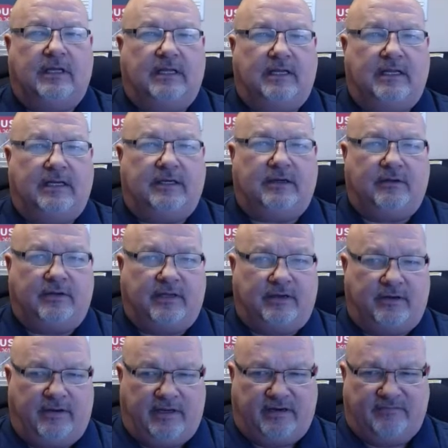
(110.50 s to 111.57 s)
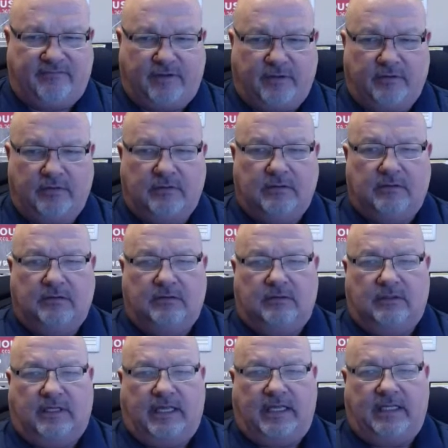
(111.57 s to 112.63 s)
and you interview,
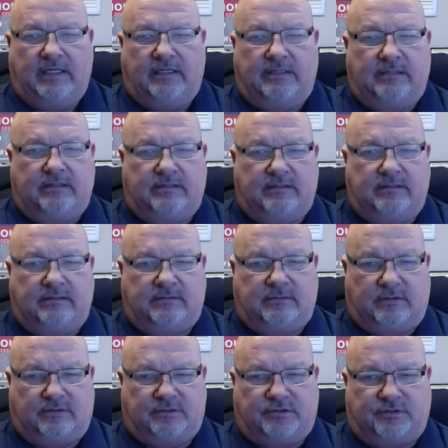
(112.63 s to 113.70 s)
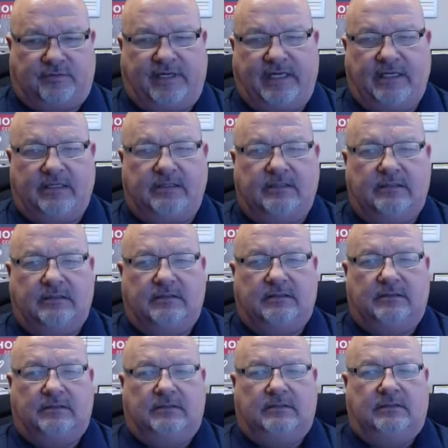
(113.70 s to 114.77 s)
okay, those three,
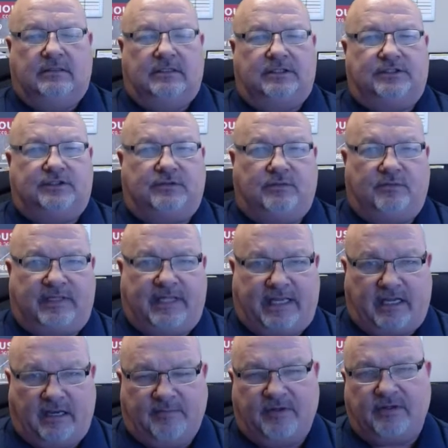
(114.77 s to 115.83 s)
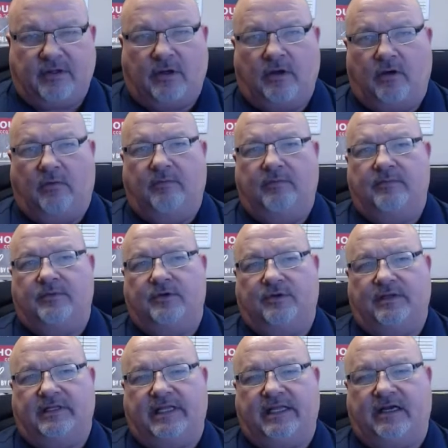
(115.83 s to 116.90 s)
when they come to the home
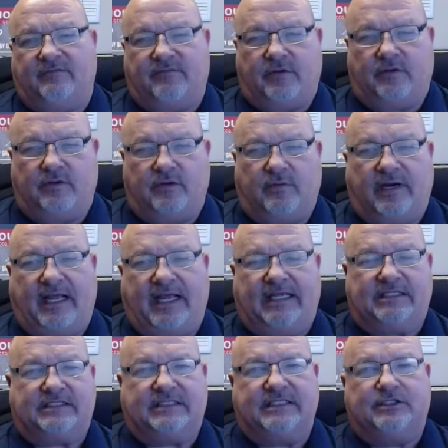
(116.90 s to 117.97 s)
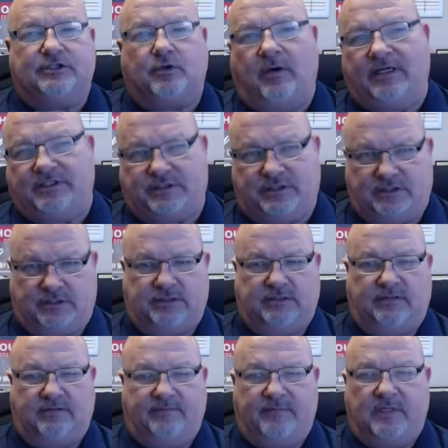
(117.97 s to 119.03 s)
during the interview, you want to ask these questions.
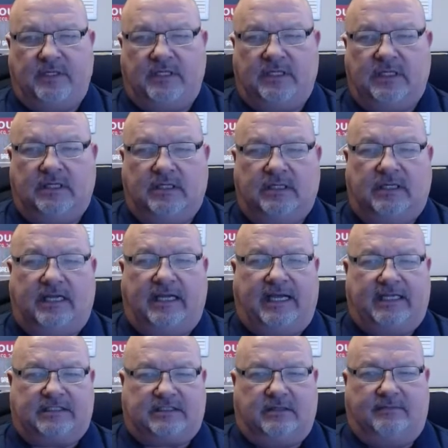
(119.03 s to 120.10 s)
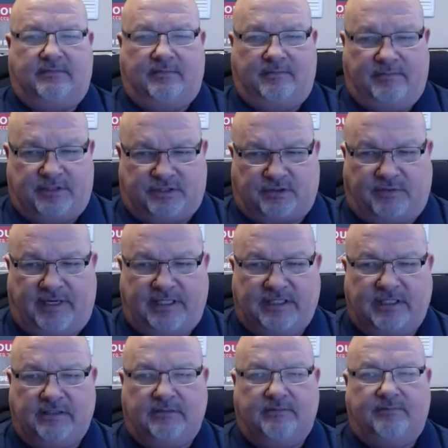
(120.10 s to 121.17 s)
Ask them, Mr.
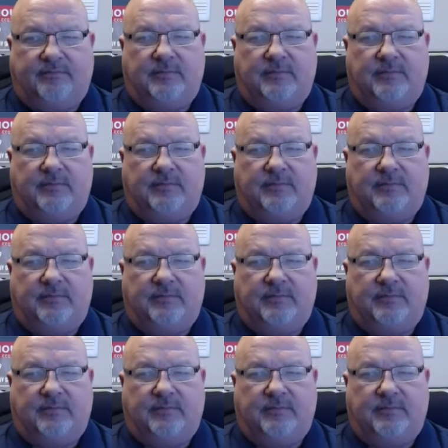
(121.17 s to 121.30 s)
Agent,